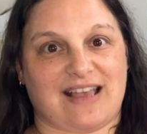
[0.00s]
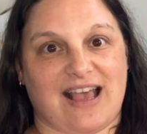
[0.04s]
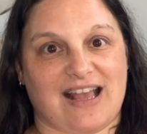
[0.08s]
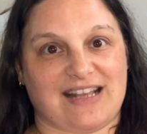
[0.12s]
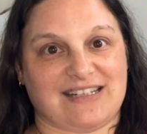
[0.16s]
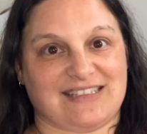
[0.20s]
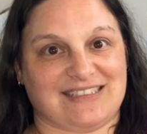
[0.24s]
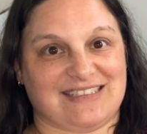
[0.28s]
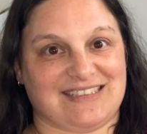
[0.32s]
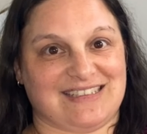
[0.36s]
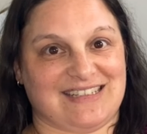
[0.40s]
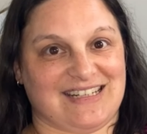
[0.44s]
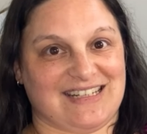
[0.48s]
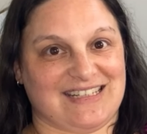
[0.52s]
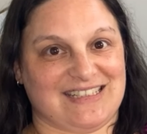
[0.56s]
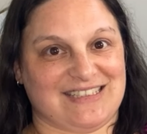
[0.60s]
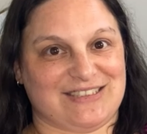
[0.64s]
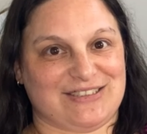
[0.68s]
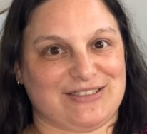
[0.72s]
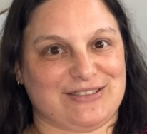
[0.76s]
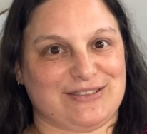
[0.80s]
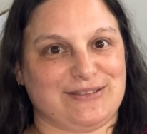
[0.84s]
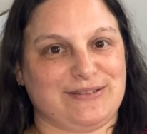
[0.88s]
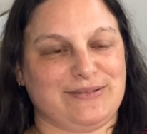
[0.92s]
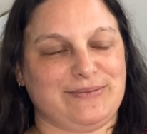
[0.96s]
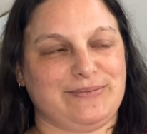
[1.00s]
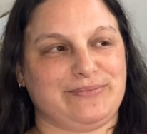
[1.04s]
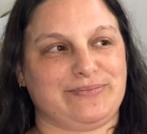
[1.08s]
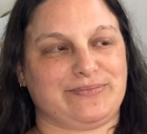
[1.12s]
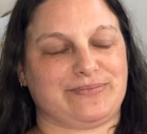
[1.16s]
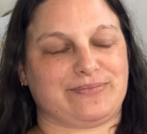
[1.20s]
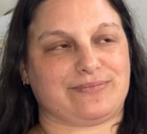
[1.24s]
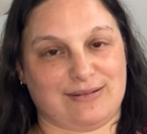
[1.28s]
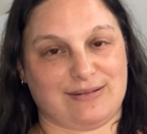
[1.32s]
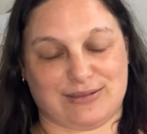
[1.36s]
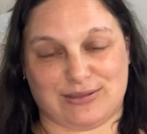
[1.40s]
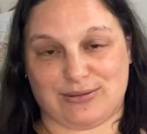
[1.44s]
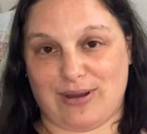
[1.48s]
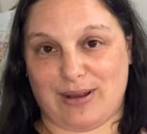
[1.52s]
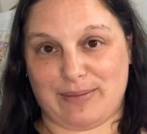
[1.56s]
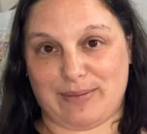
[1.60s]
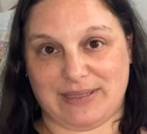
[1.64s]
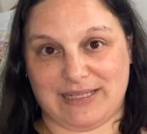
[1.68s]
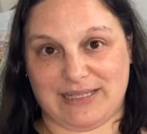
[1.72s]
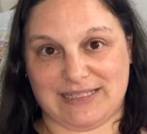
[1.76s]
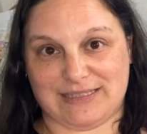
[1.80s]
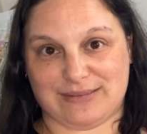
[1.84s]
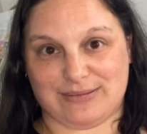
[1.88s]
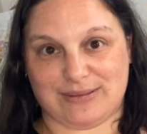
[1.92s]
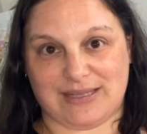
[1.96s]
I didn't need to. I was quite
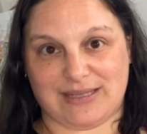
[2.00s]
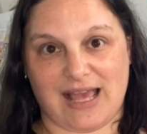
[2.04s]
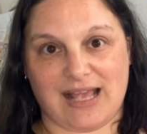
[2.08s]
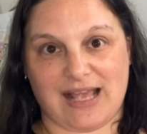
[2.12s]
pleased with